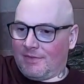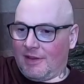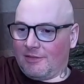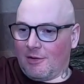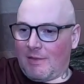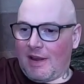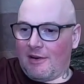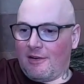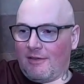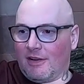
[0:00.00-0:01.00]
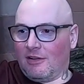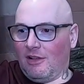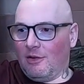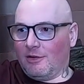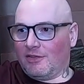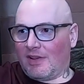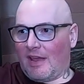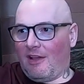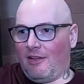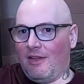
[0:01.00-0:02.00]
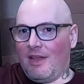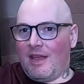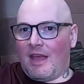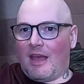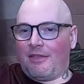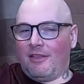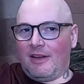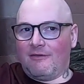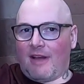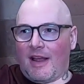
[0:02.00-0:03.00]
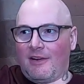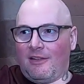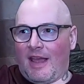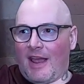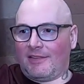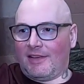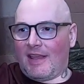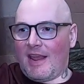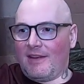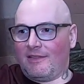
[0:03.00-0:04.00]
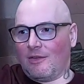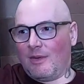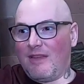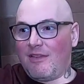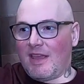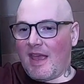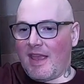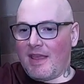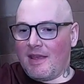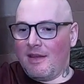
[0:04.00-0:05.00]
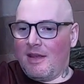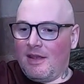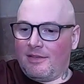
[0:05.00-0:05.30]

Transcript: These are made out of a closed cell ethylene vinyl acetate, so EVA.